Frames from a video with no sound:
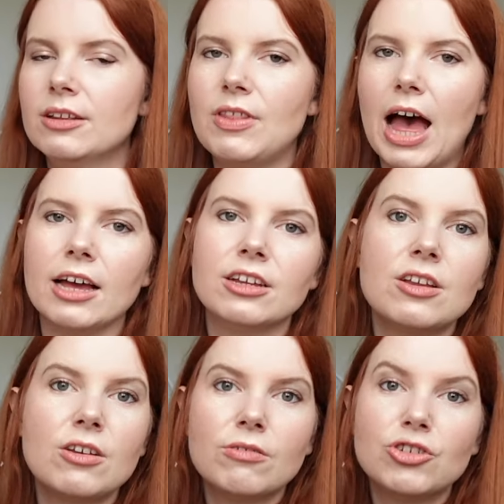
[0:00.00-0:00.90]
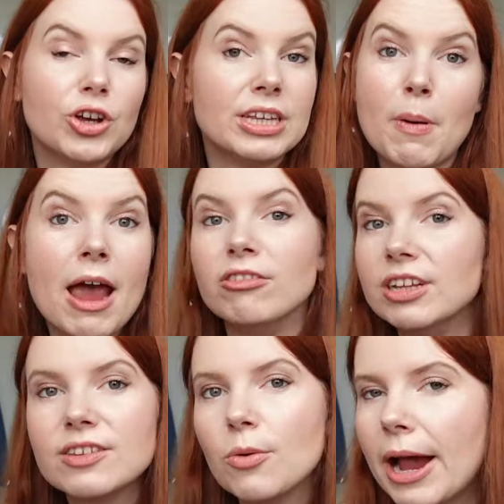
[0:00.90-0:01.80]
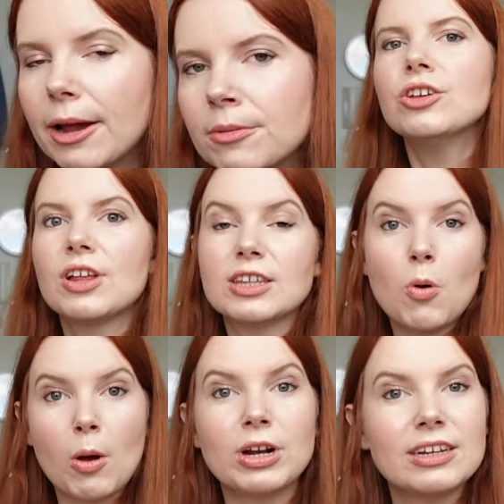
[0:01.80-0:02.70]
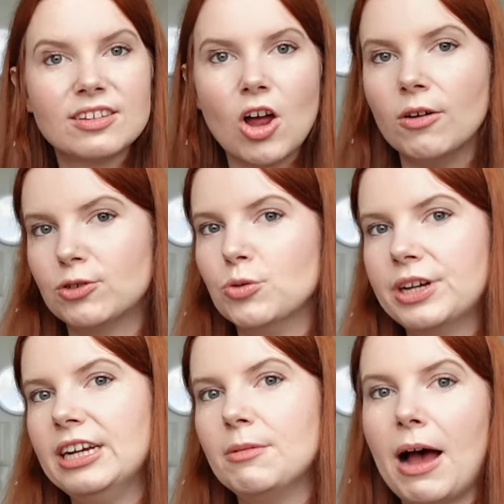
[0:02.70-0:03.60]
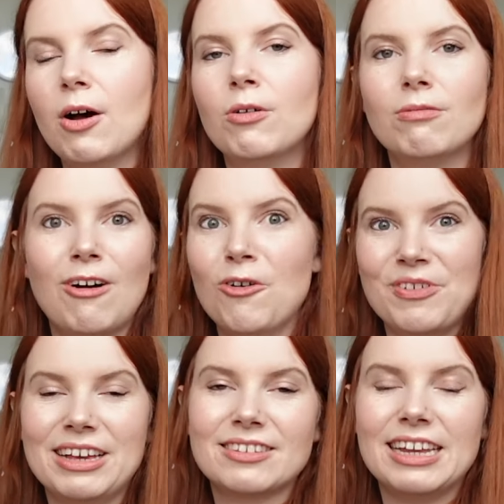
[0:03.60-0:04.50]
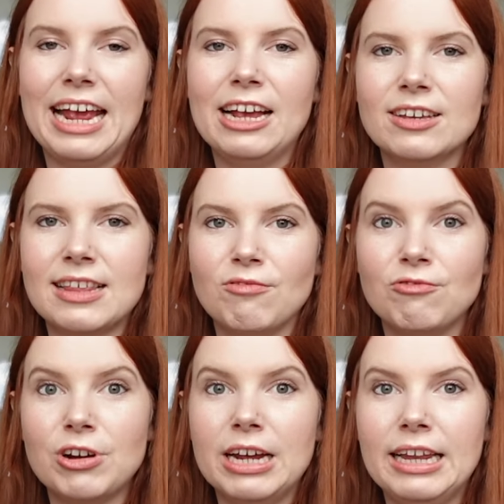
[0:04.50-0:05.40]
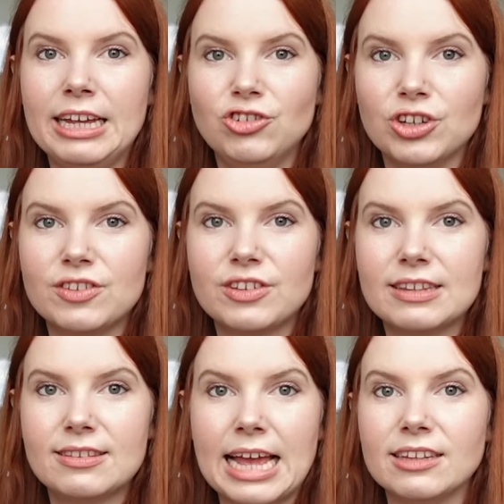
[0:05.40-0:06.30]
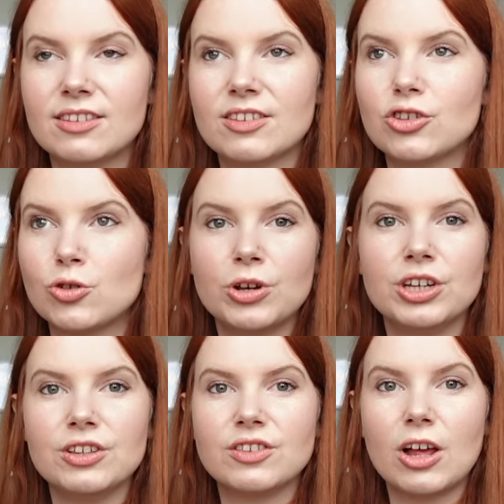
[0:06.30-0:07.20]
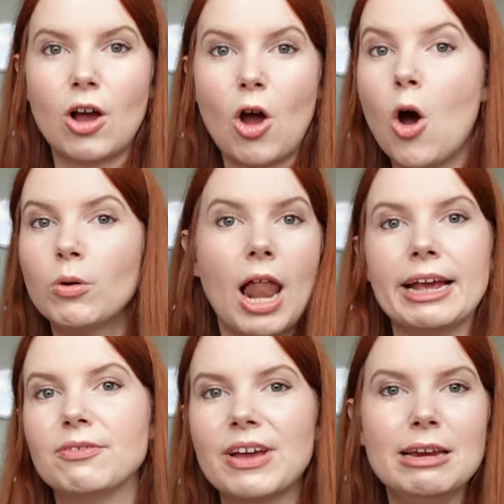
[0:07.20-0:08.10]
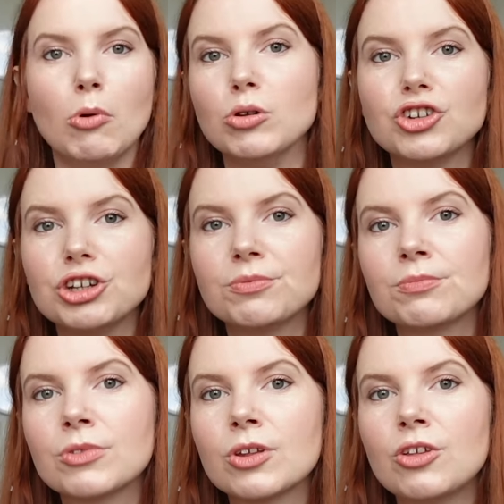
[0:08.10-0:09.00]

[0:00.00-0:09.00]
that took his parents away. So that's what I wanted to start off talking about, obviously, because that really just sets Sawyer's whole life in motion.